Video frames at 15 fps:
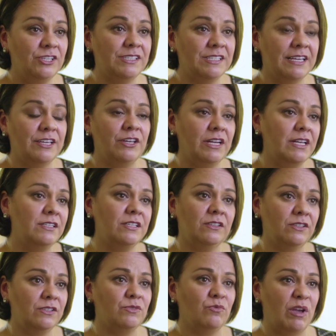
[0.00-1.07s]
She's like, you need to
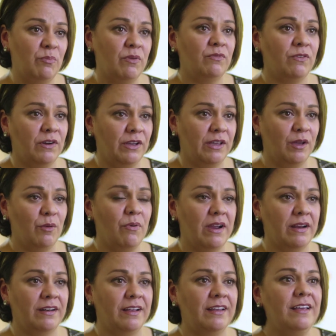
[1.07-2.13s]
lose weight before you get
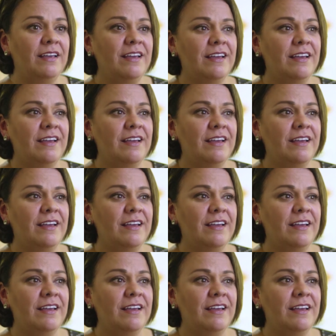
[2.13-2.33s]
pregnant.